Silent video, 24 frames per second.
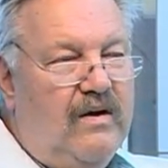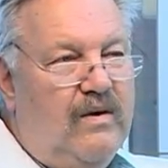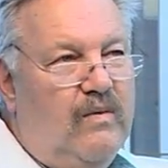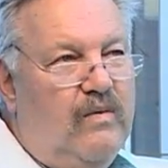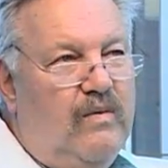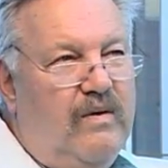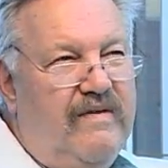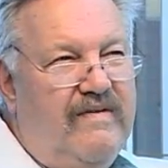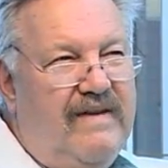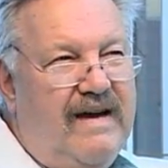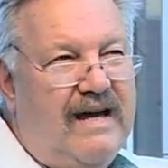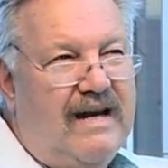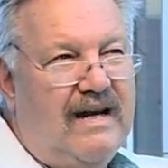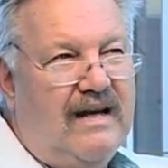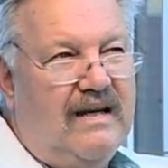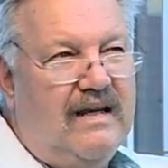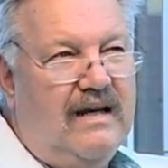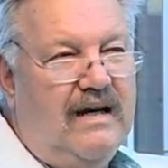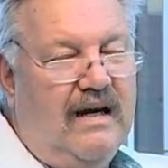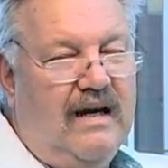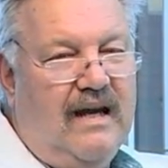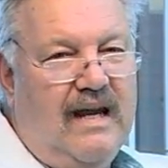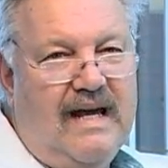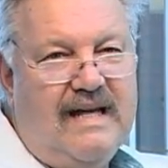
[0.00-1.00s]
We've had a
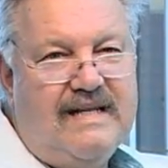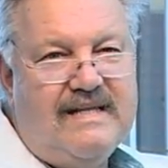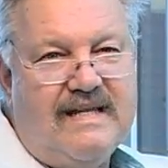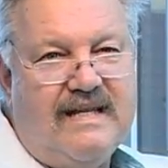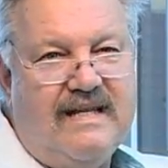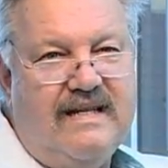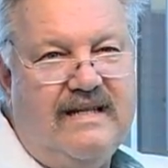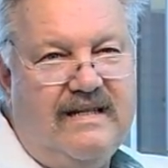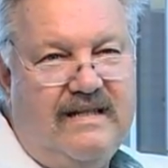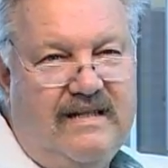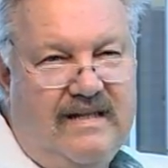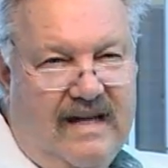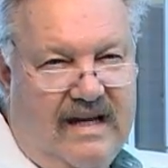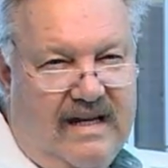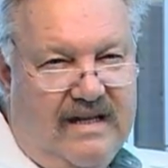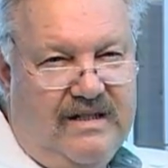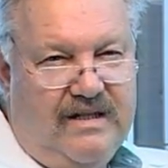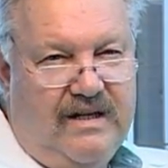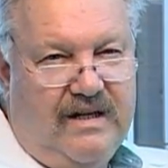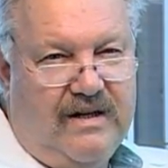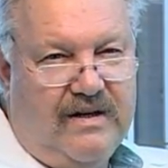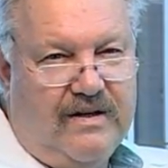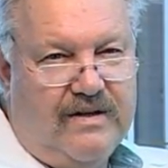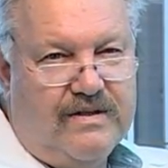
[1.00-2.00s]
little less than 10
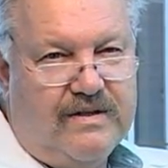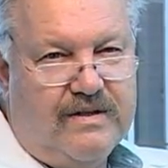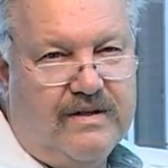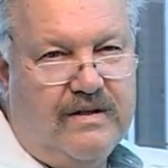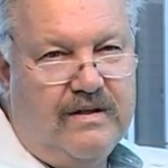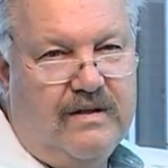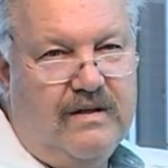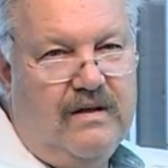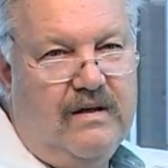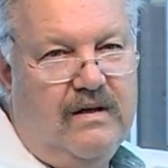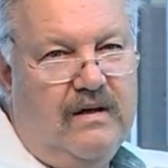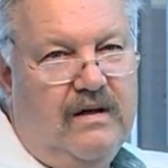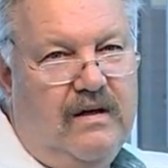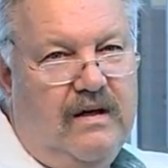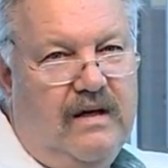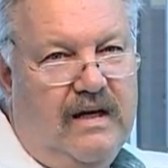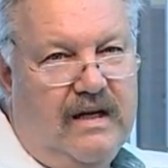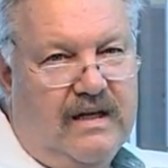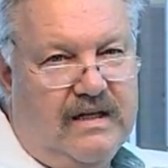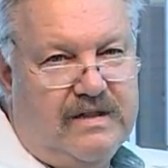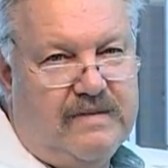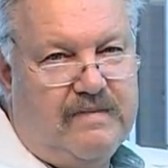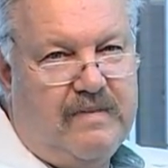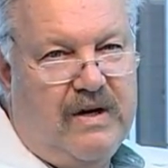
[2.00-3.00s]
years
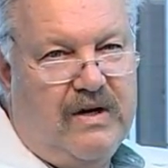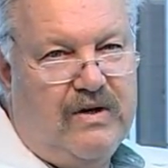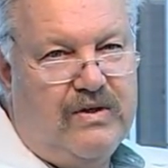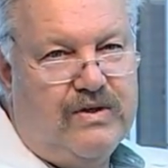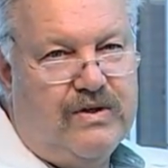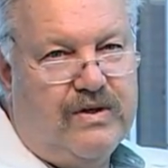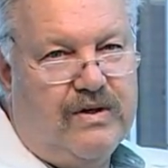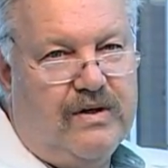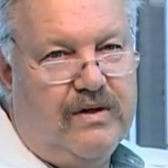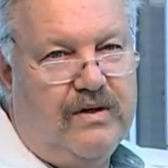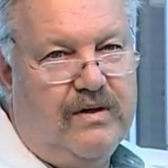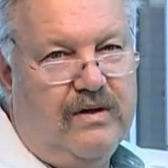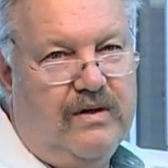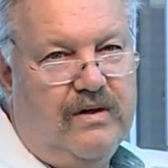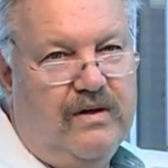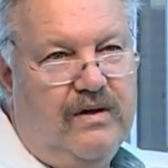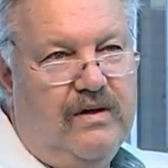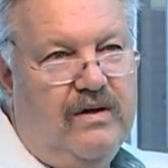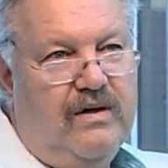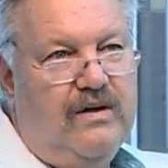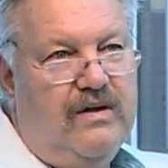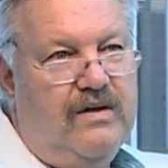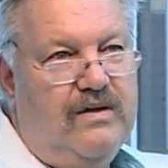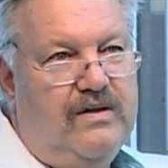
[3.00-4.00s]
exposure
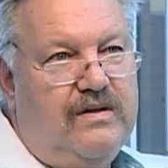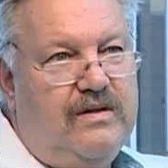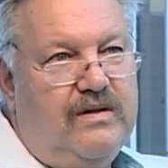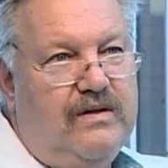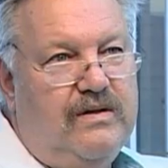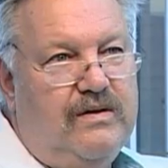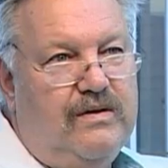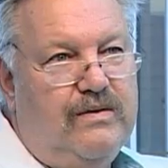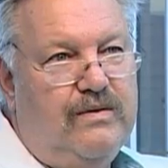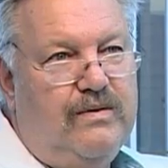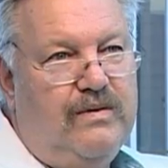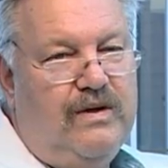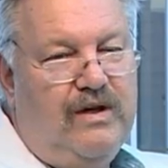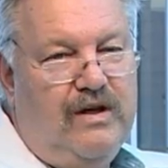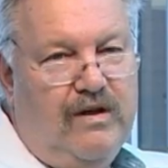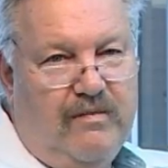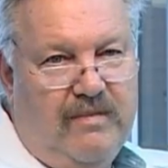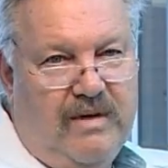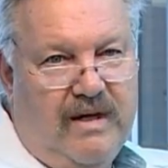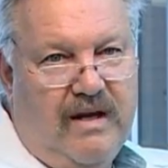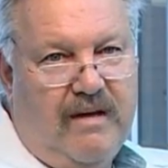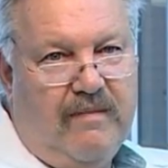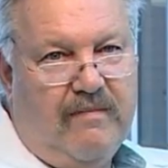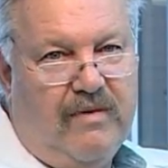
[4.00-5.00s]
to
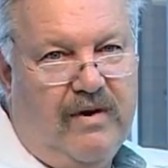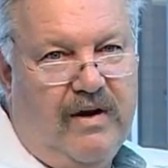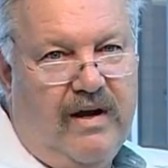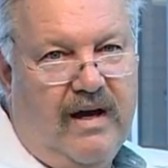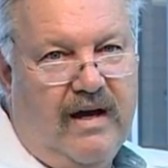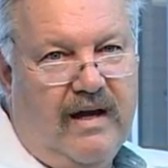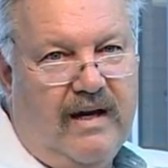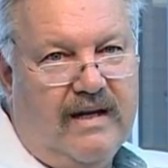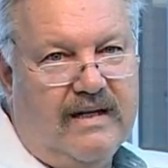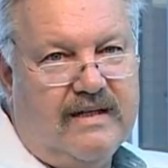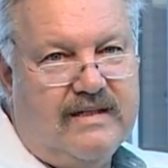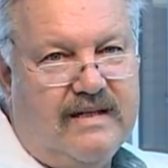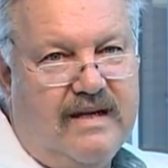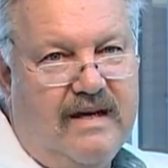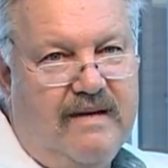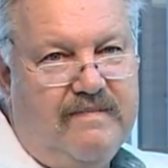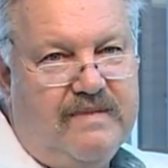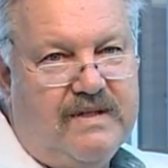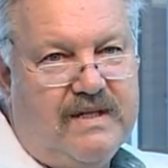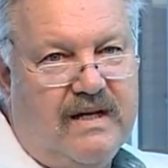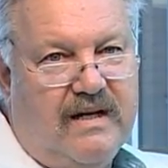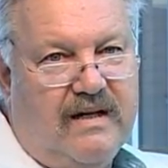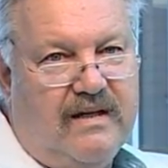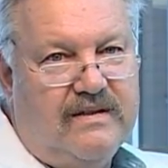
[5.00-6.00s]
human embryonic stem
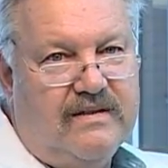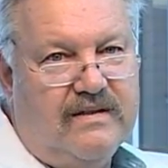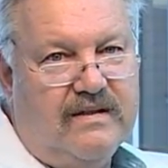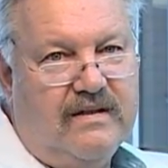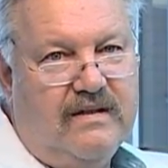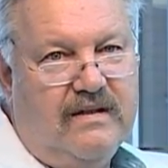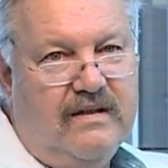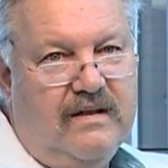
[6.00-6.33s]
cells